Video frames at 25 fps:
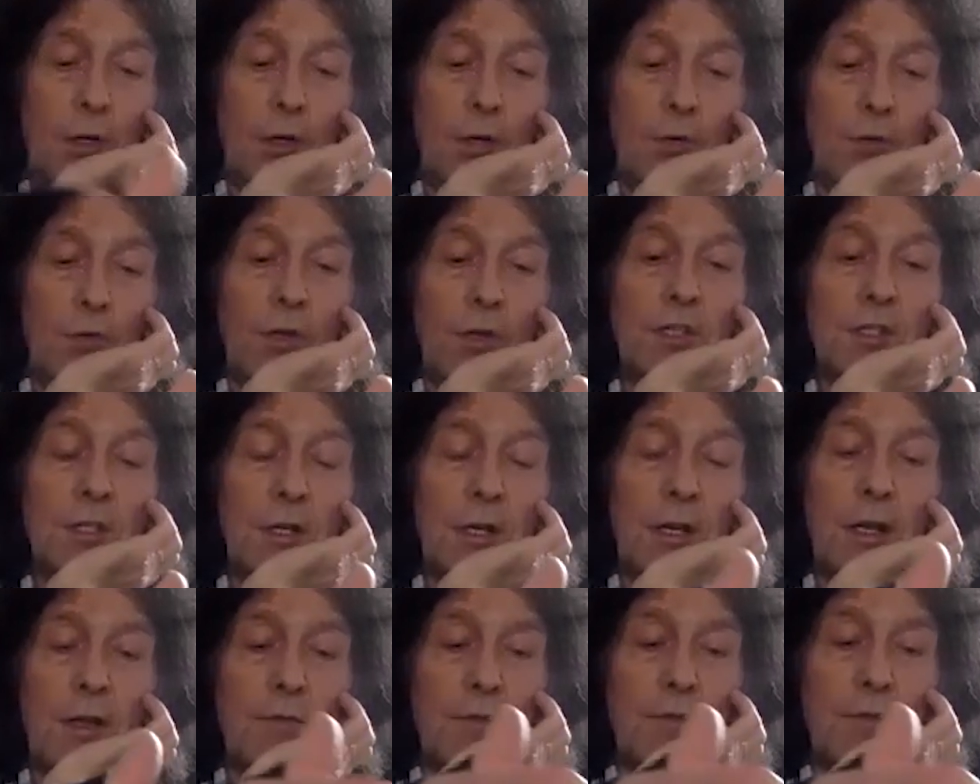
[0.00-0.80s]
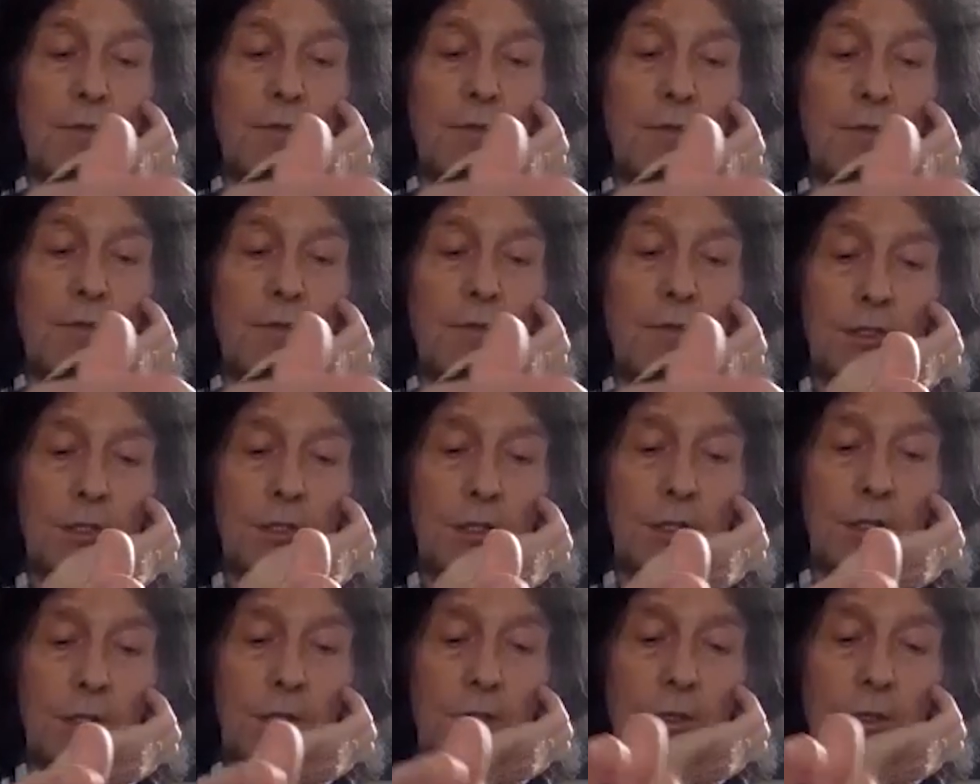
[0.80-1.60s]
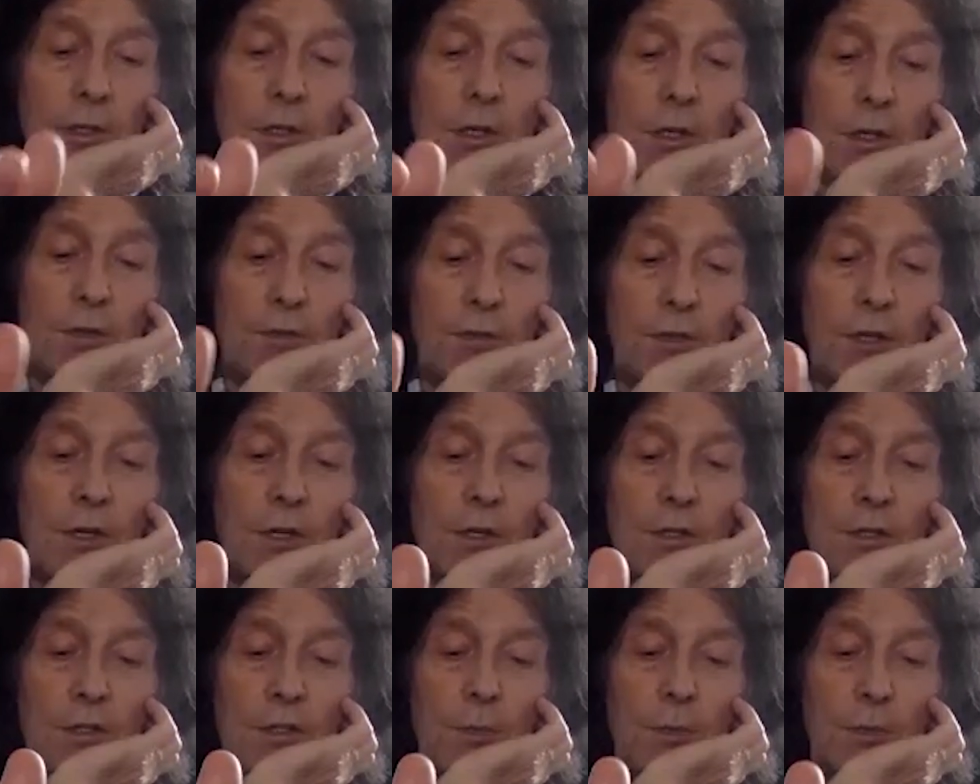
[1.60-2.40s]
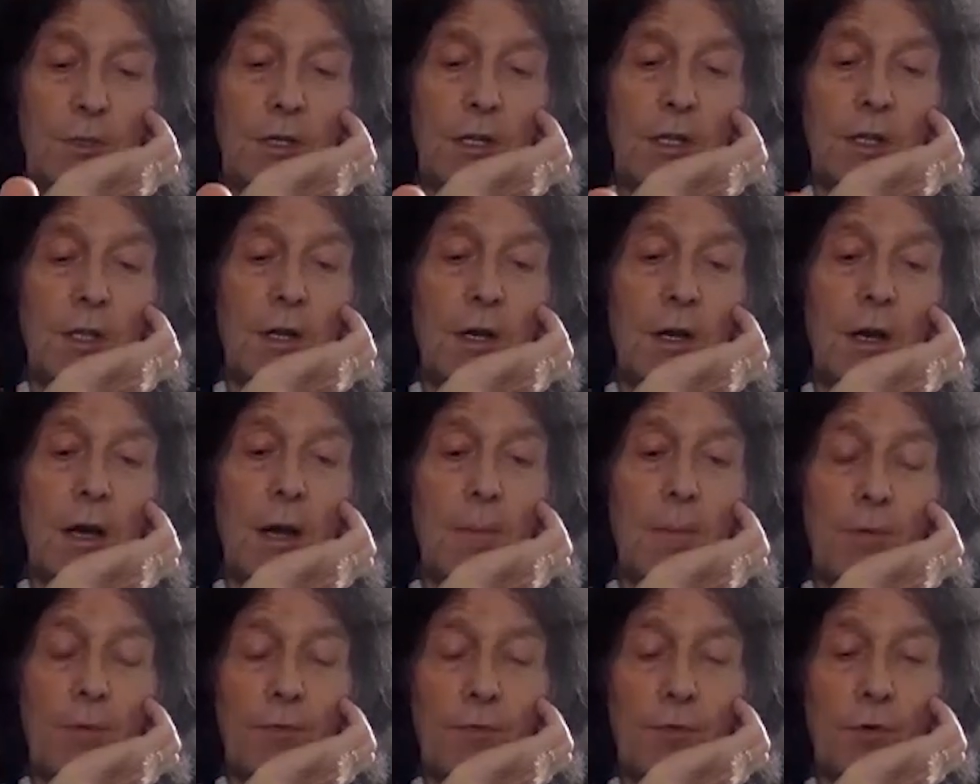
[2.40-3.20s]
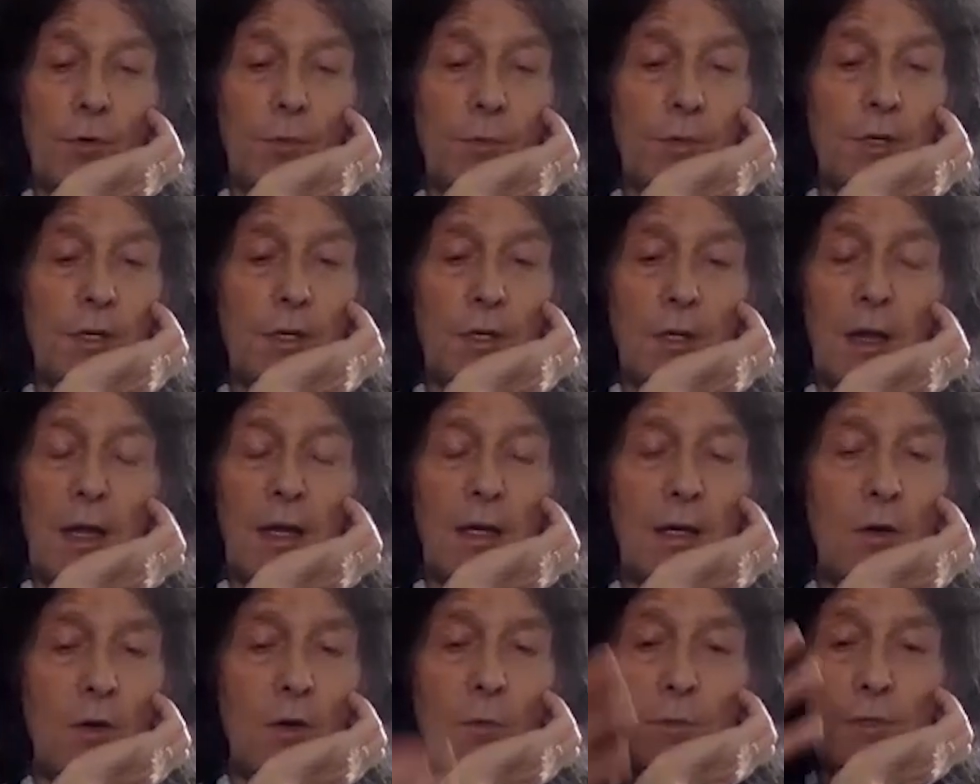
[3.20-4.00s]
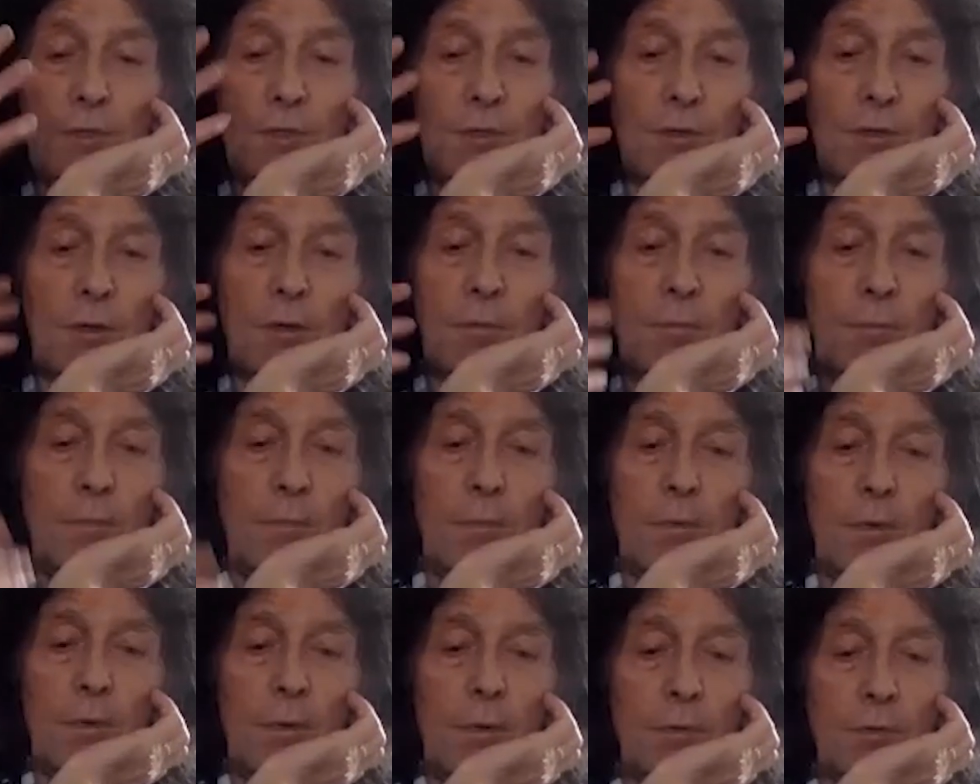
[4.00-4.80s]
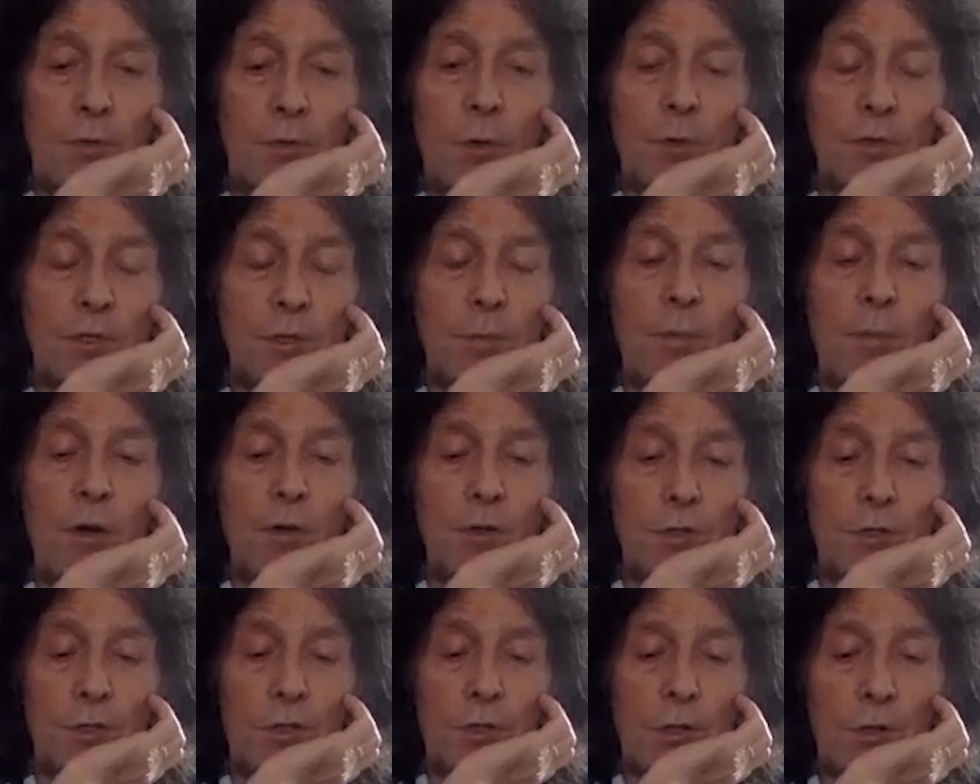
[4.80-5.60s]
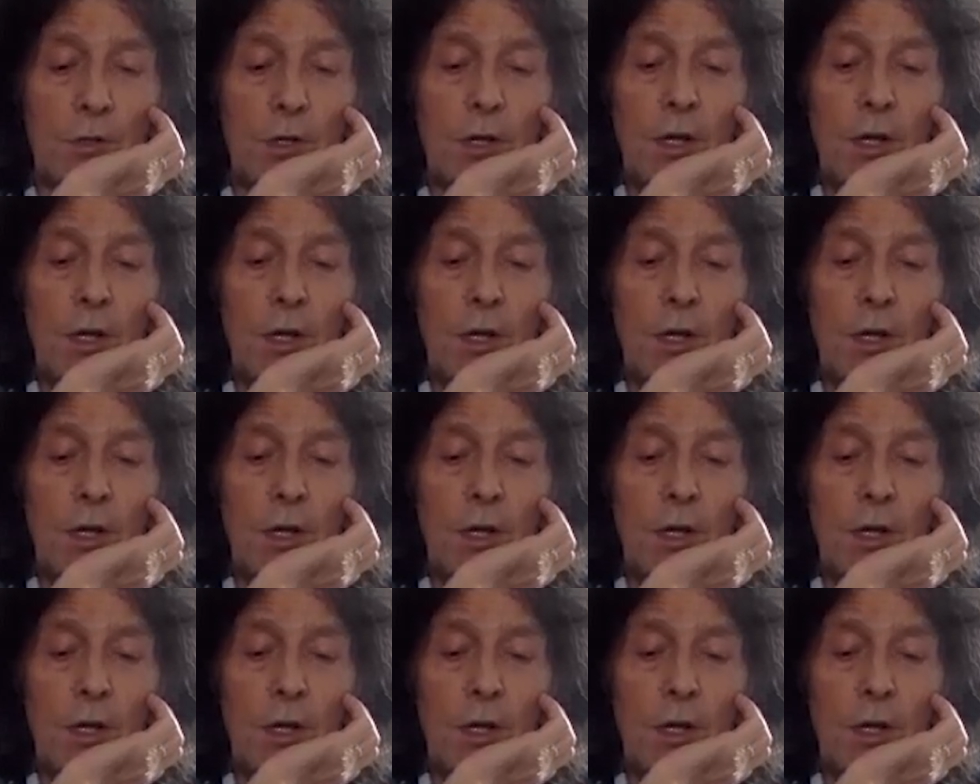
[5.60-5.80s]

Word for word: recently for the concert, for the concert we did there, I performed it and it almost, it was almost emotional.